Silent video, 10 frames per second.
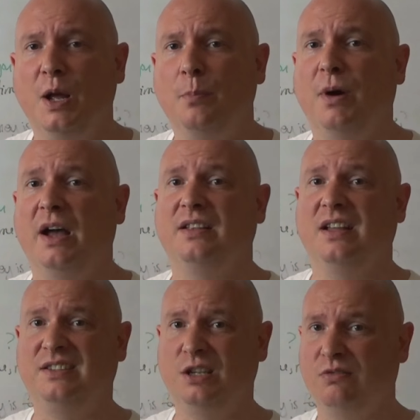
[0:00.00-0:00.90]
But
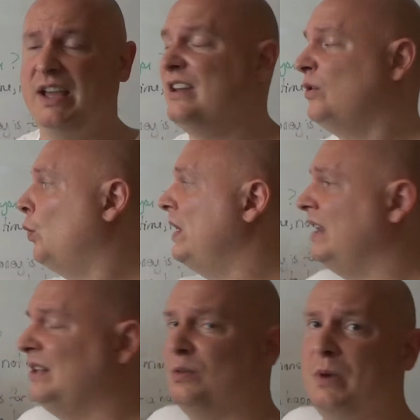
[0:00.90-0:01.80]
until then, we
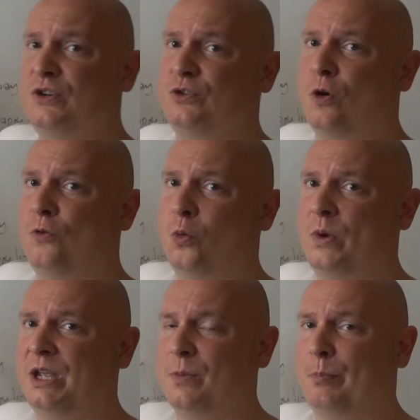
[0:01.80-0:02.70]
need to make sure that we
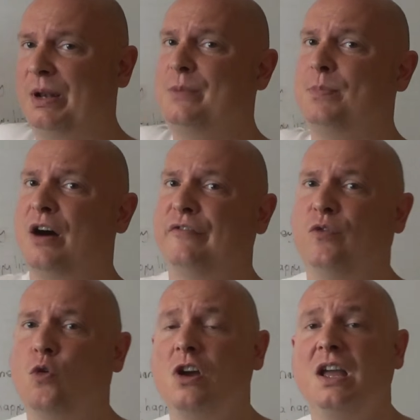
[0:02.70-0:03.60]
complete part
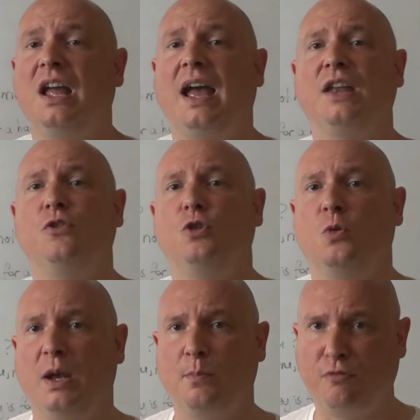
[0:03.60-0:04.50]
4 and do
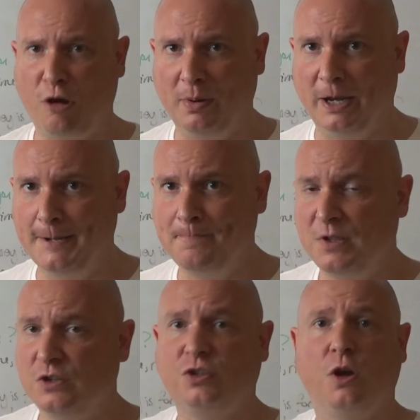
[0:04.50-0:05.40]
it properly.
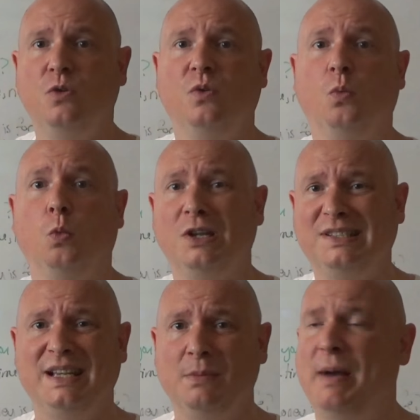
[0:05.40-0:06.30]
So what is
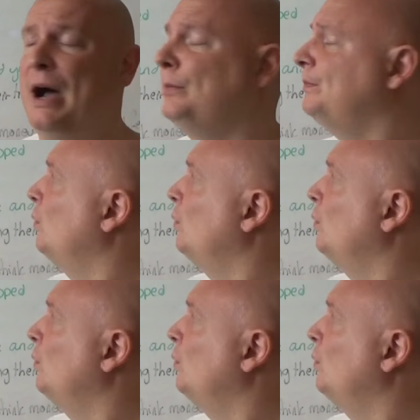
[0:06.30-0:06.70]
it about?